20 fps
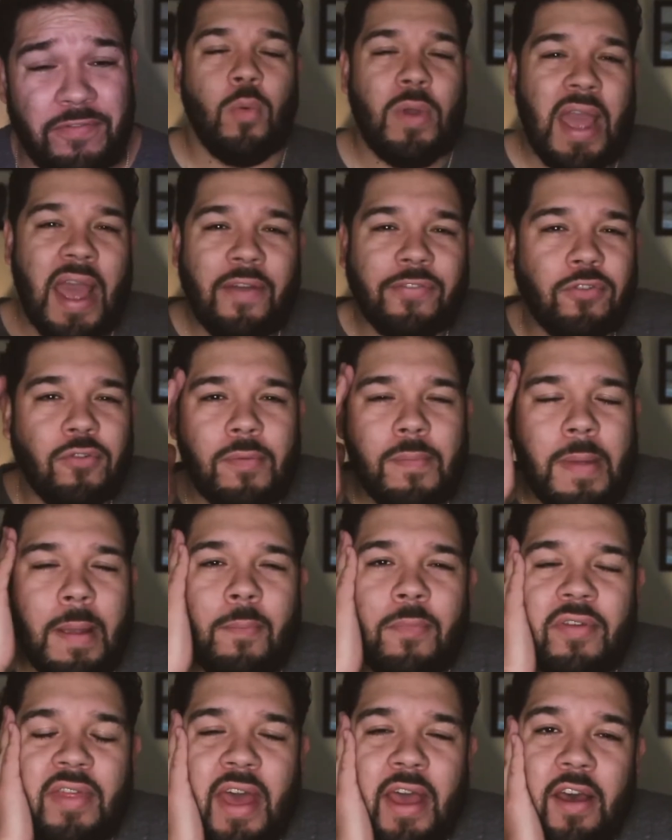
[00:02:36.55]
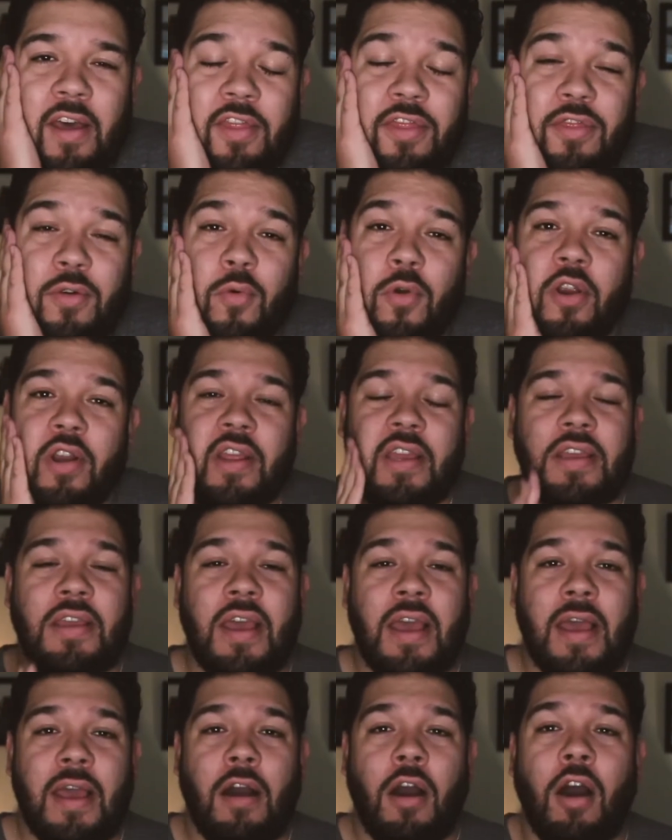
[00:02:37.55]
We have to remember that authority,
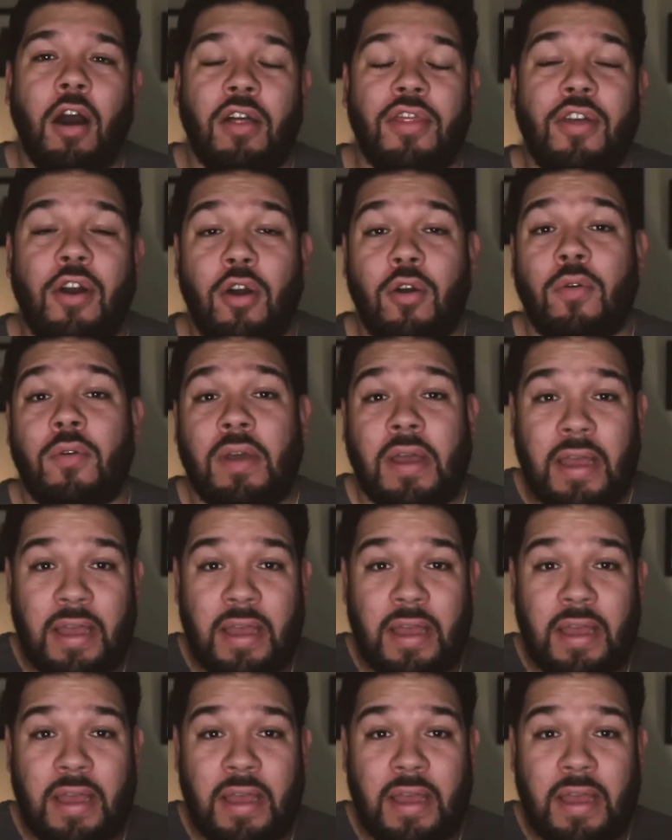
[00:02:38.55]
although